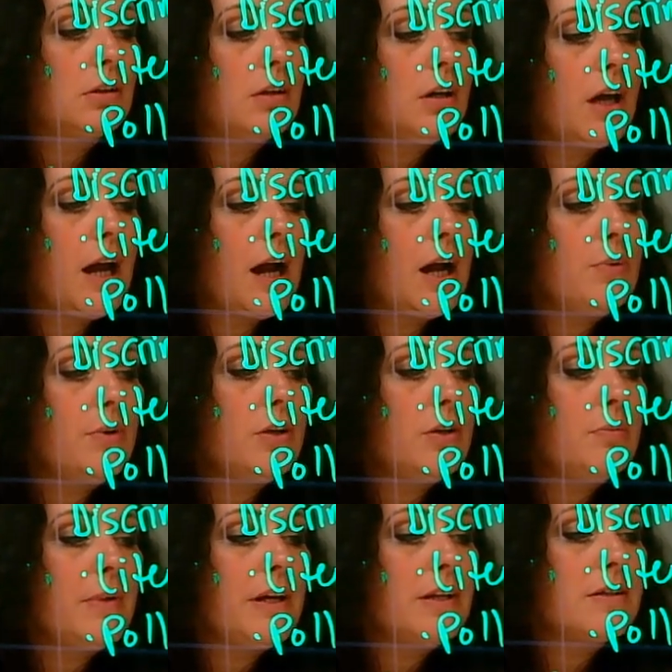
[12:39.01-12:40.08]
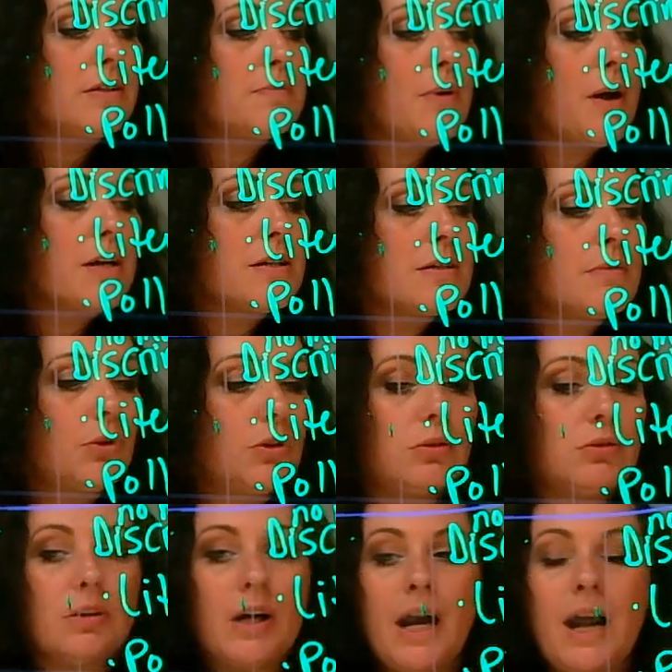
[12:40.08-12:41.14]
How are we going to make this
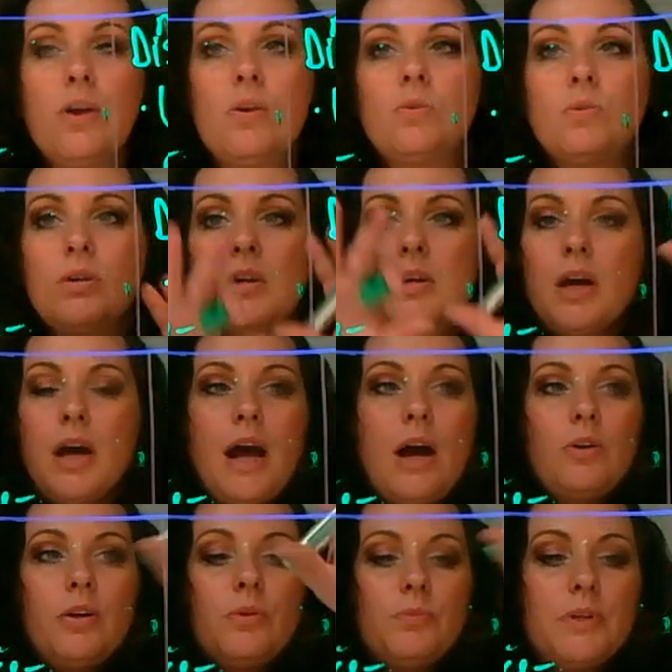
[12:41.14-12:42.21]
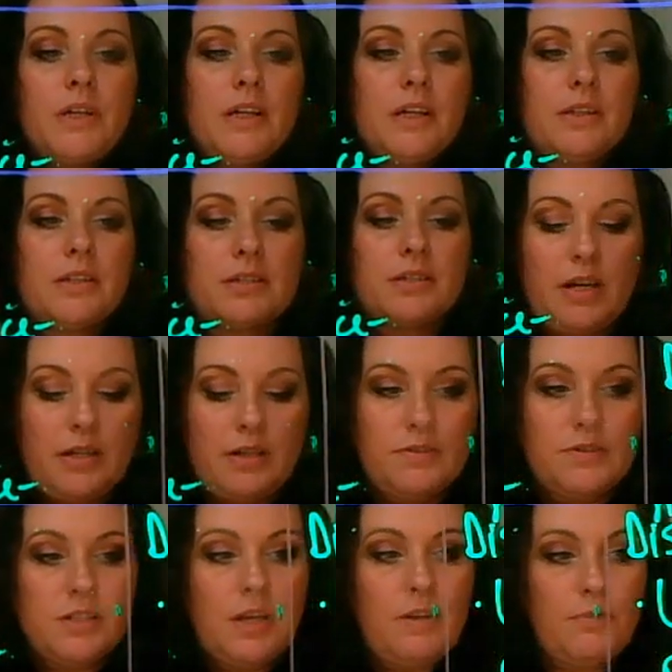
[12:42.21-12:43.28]
possible? How can we get this kind of
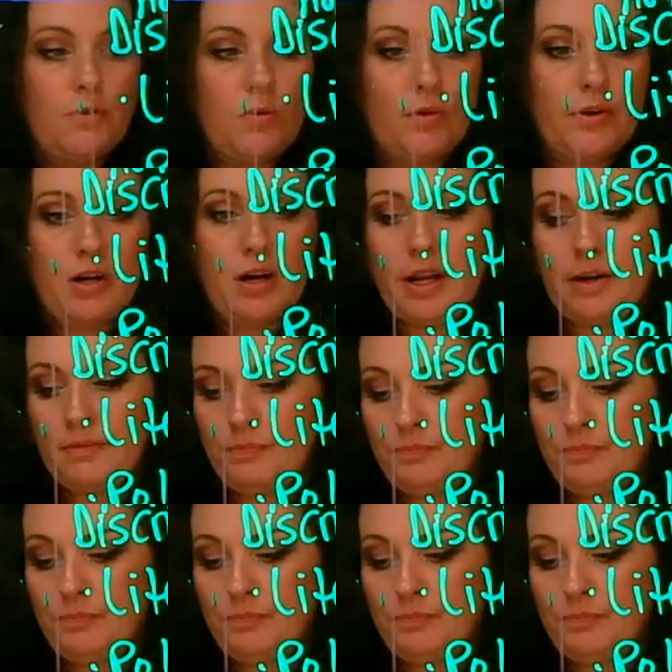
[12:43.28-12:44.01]
stuff going on?